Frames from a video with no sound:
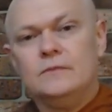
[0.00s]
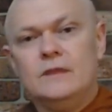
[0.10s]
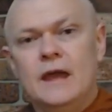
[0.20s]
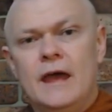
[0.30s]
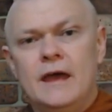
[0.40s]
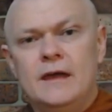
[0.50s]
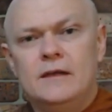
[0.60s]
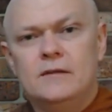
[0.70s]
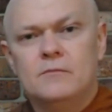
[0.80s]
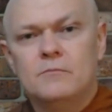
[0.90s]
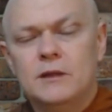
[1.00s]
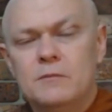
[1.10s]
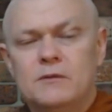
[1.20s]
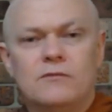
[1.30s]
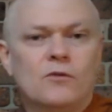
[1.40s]
and
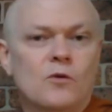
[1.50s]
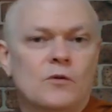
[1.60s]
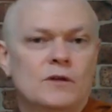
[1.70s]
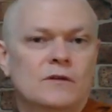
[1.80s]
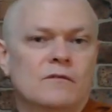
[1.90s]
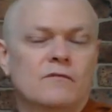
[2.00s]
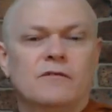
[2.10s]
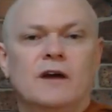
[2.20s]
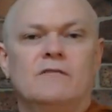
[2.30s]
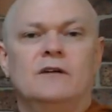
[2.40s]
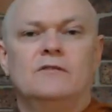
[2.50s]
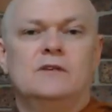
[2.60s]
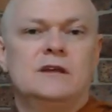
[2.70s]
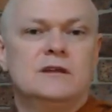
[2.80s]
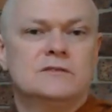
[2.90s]
blipped forward
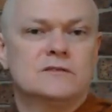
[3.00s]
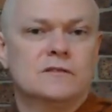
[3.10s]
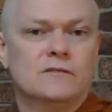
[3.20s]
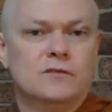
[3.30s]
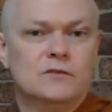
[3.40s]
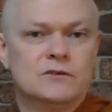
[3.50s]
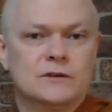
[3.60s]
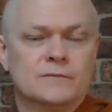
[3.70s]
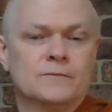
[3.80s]
500 years to the future.